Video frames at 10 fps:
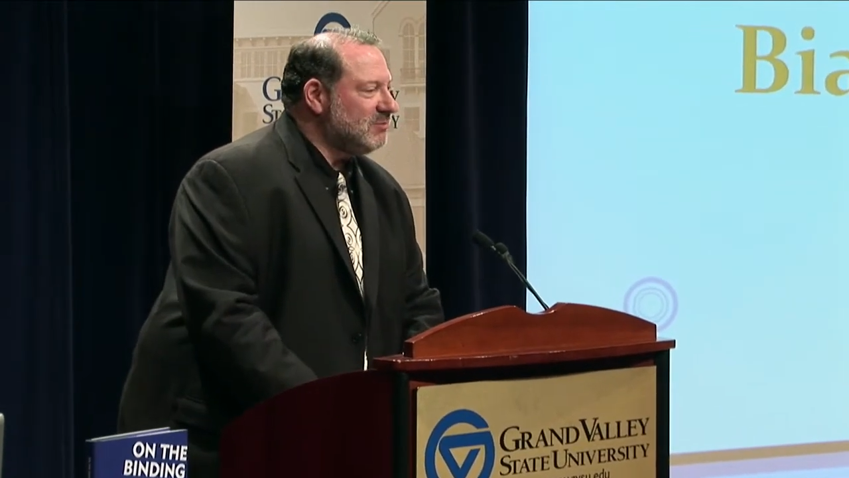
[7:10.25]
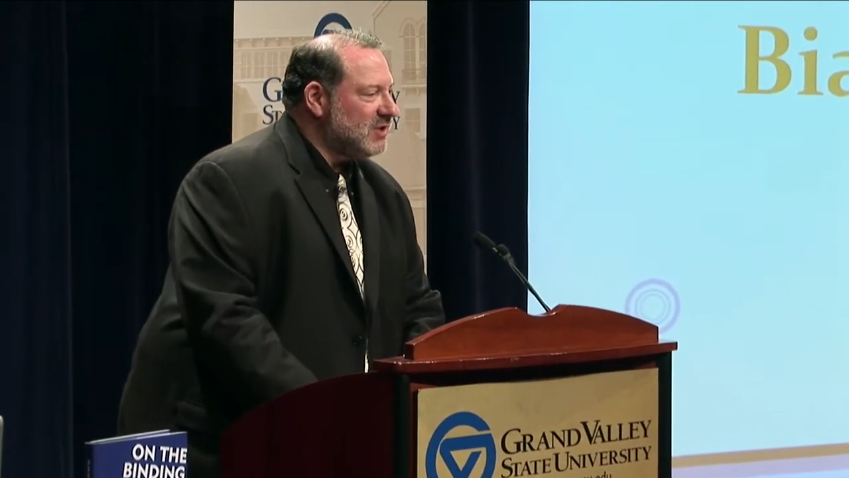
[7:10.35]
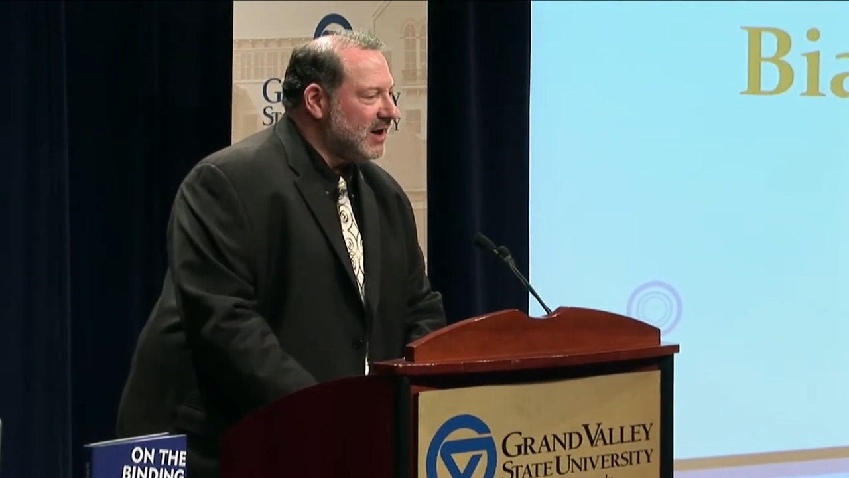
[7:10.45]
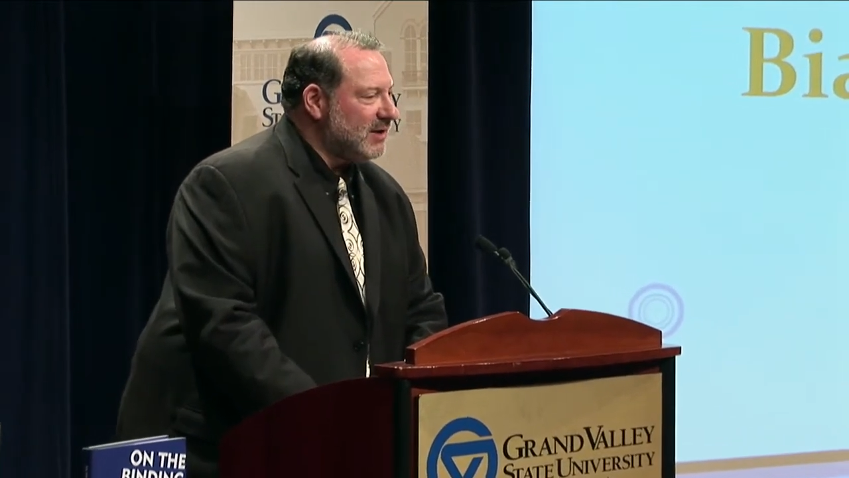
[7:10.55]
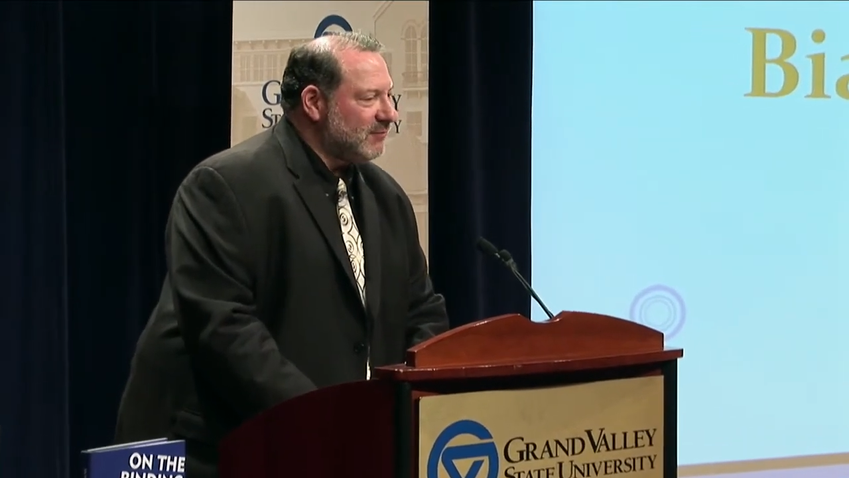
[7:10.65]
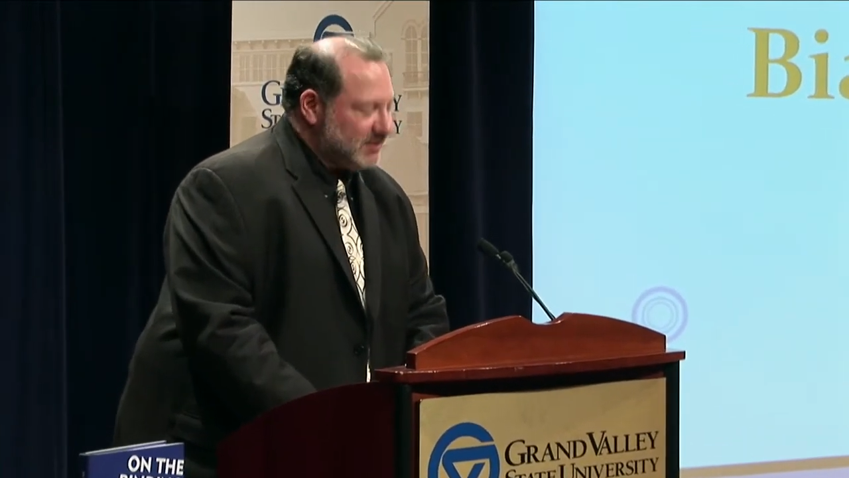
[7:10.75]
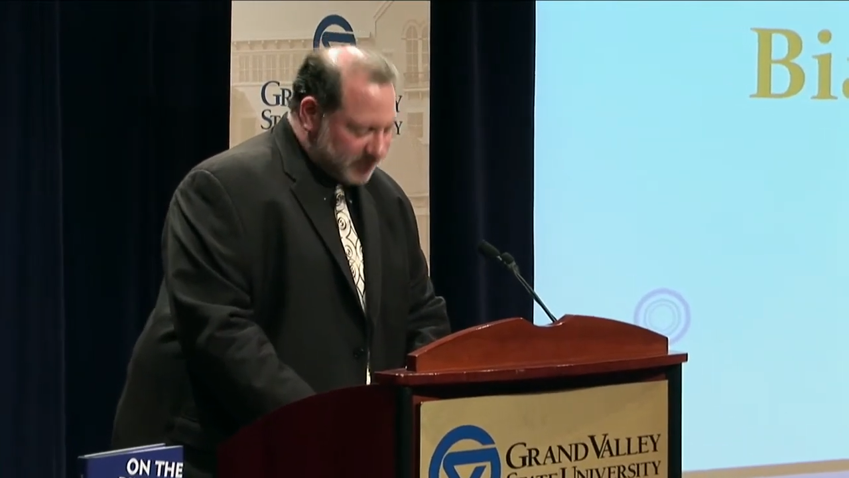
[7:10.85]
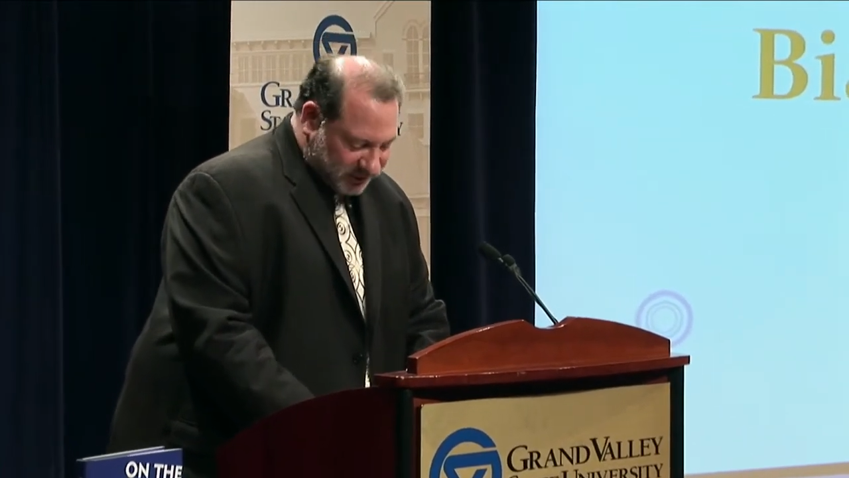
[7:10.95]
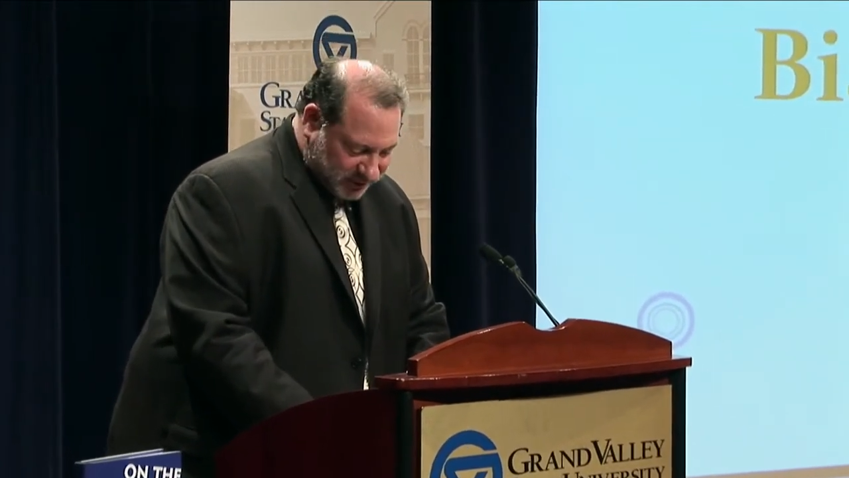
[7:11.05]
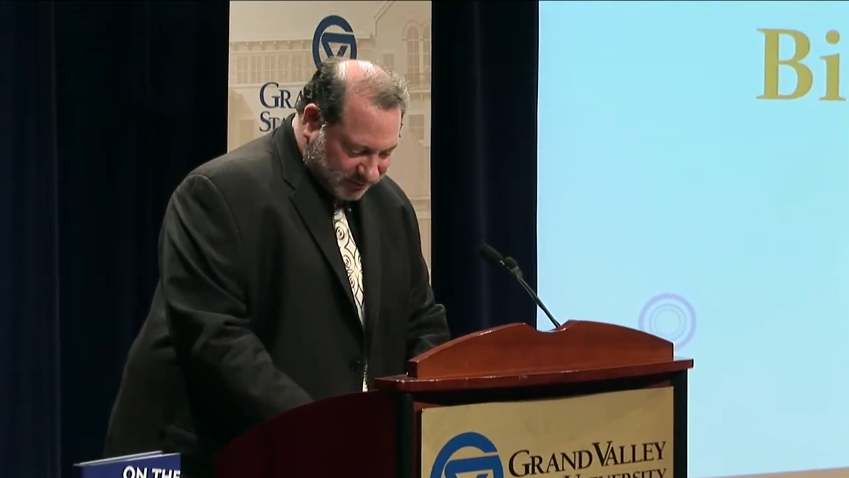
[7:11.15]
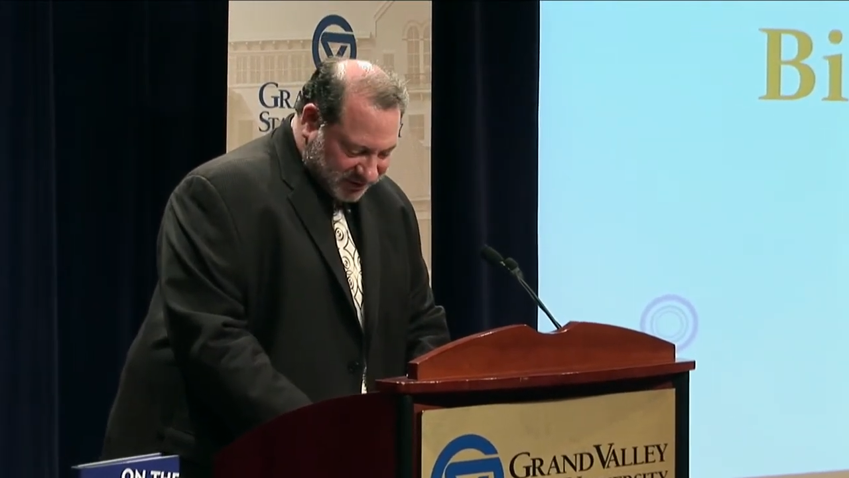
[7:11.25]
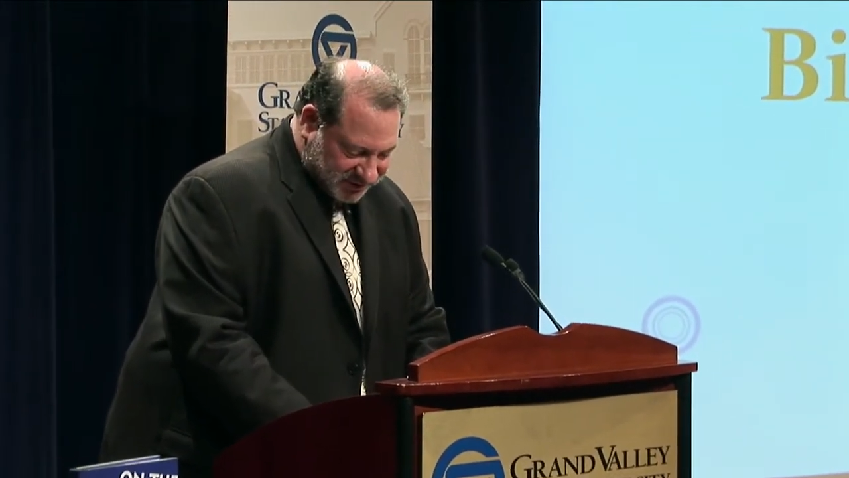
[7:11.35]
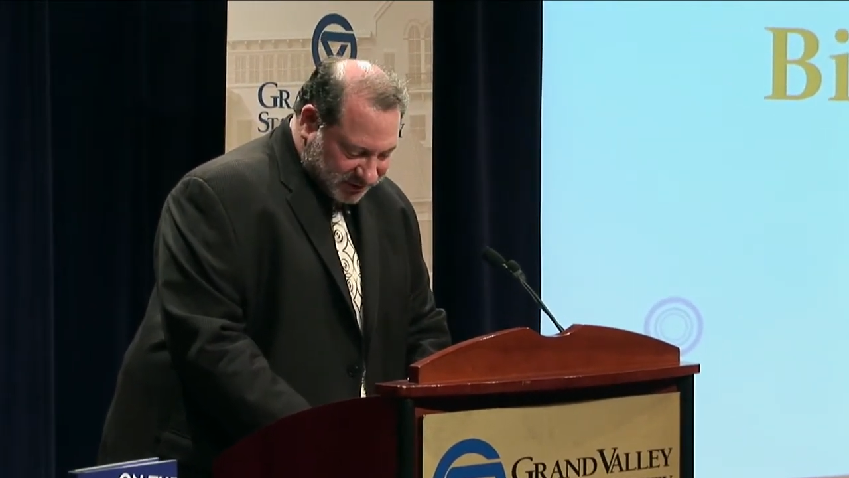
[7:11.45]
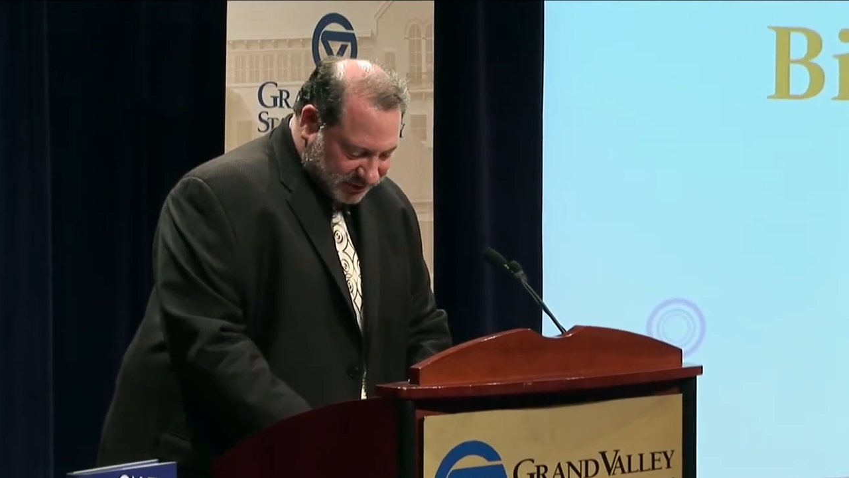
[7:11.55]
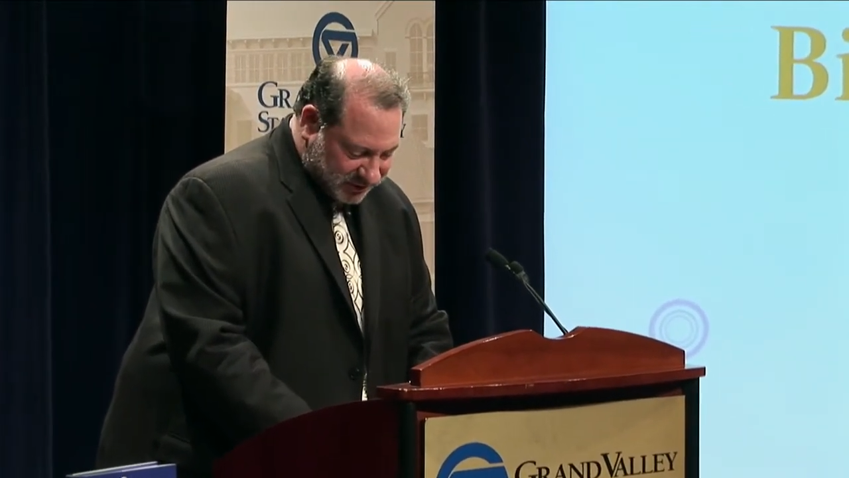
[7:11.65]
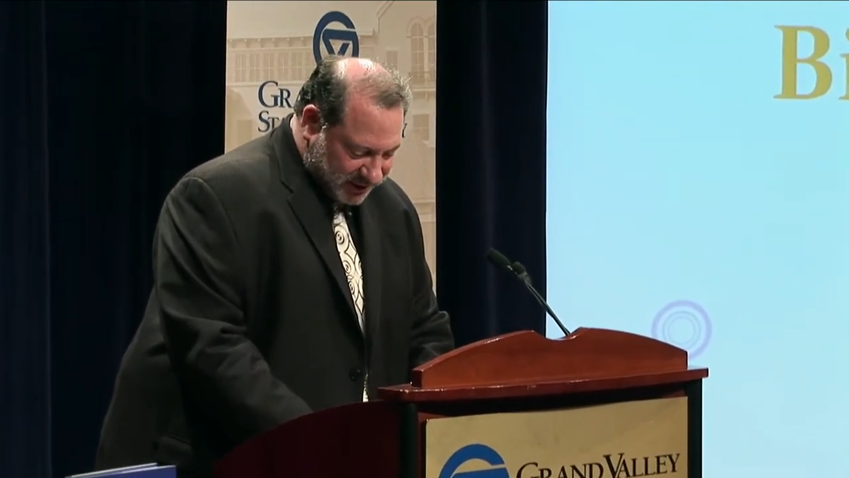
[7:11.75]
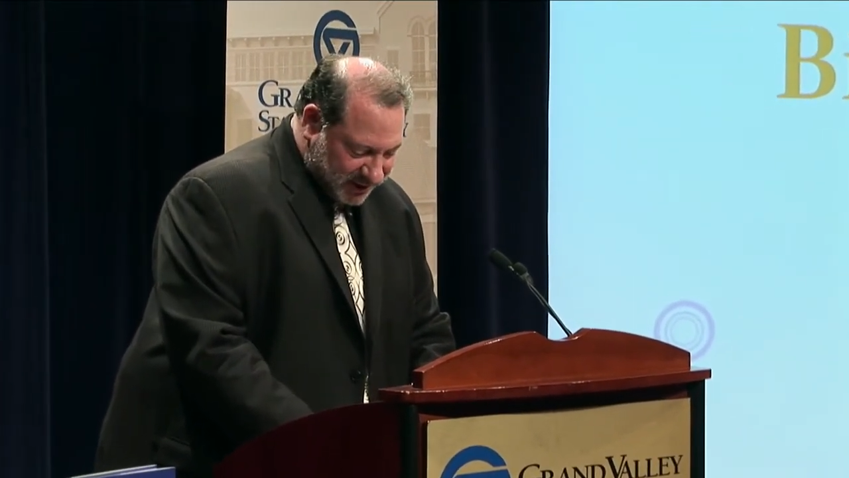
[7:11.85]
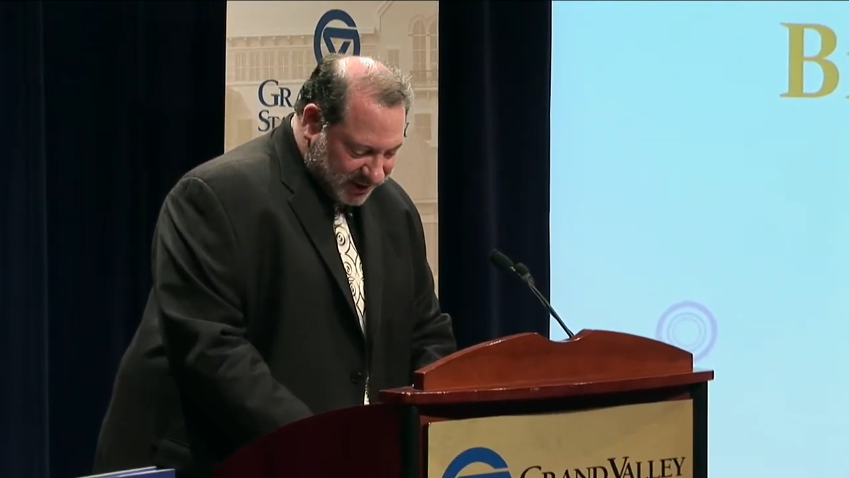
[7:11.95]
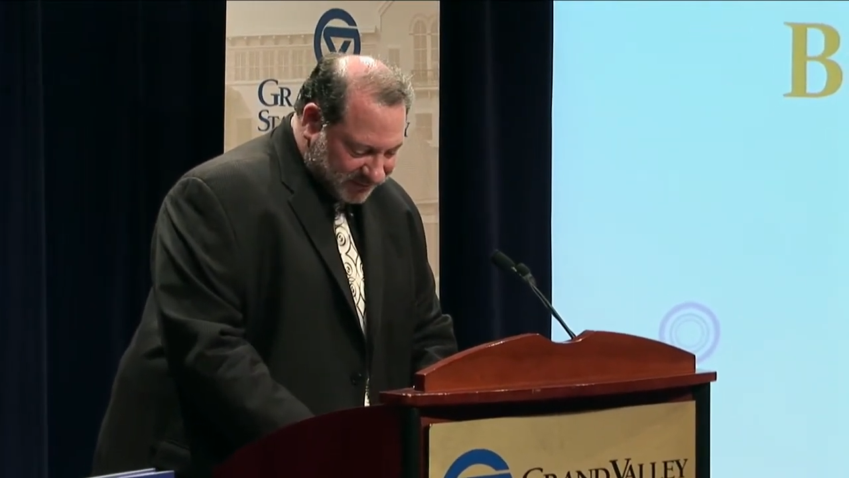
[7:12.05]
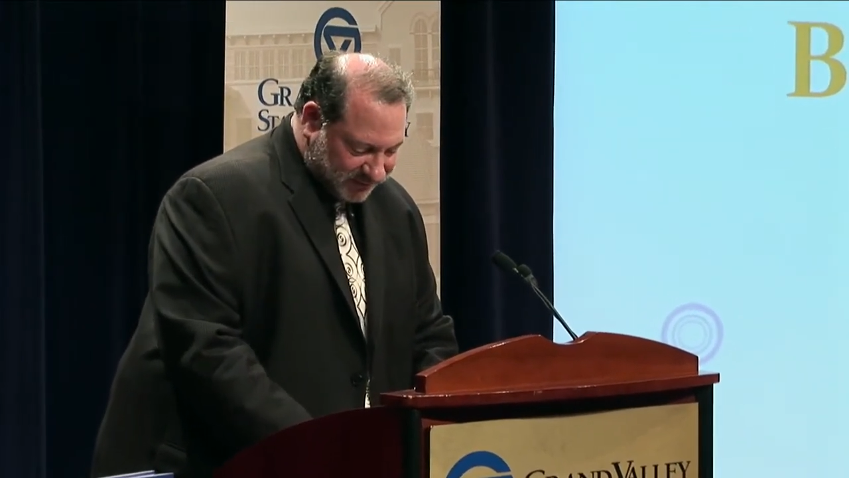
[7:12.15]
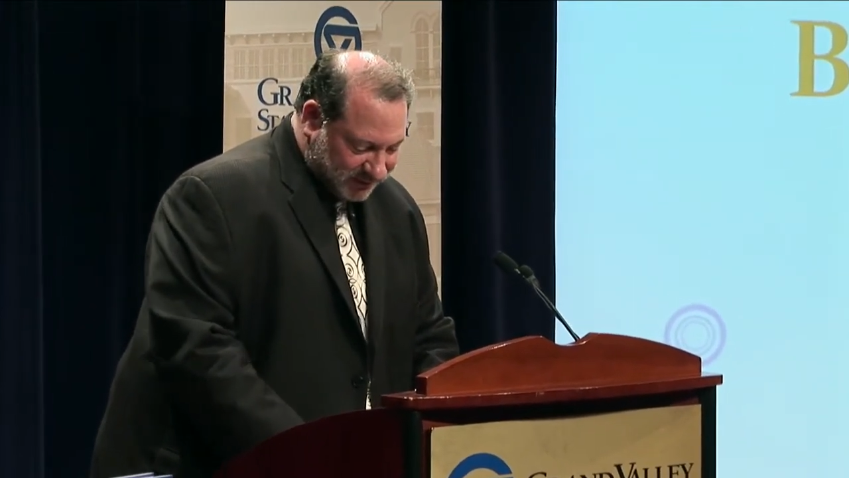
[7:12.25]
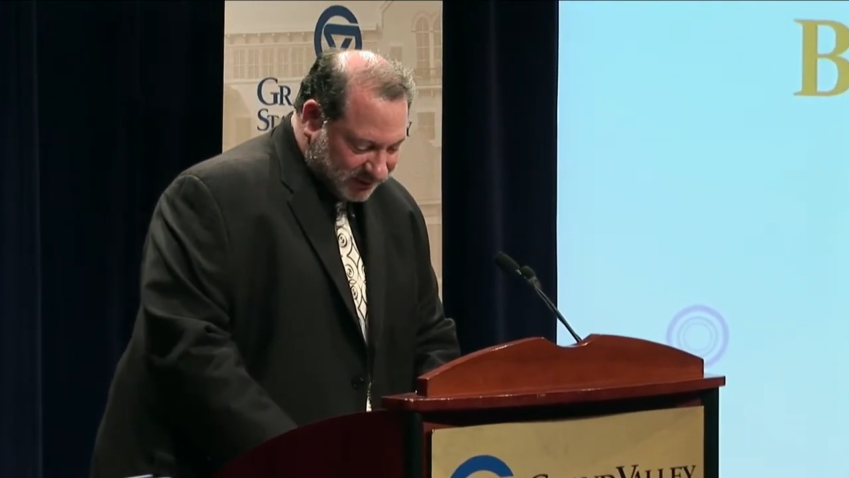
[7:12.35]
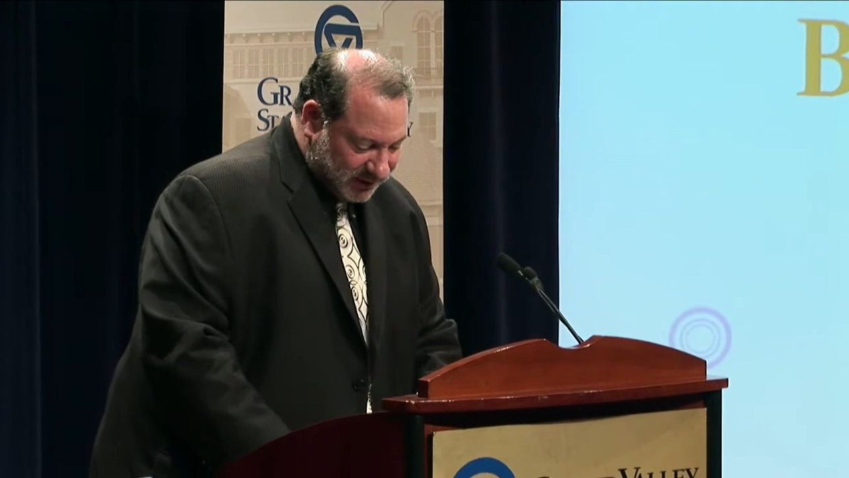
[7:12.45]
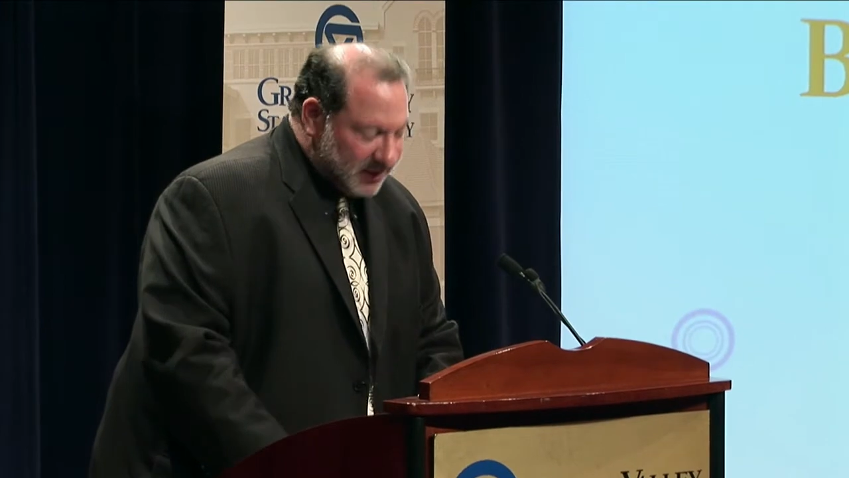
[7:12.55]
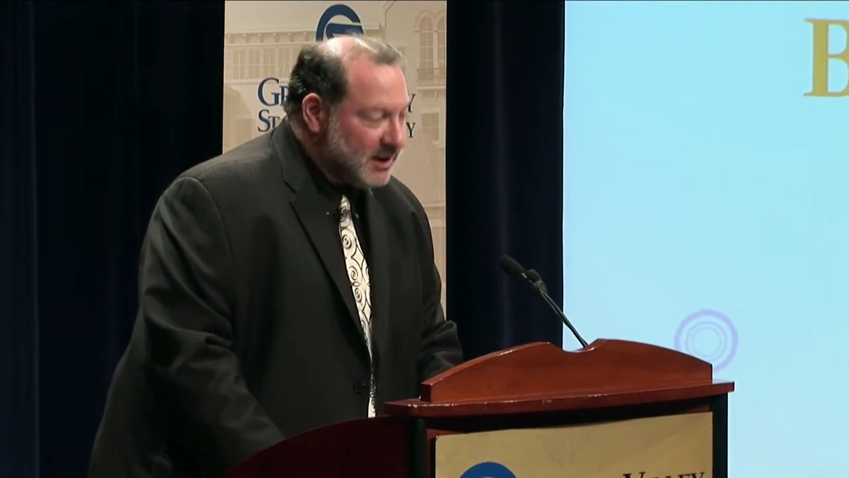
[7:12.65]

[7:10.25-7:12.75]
to every purpose under heaven,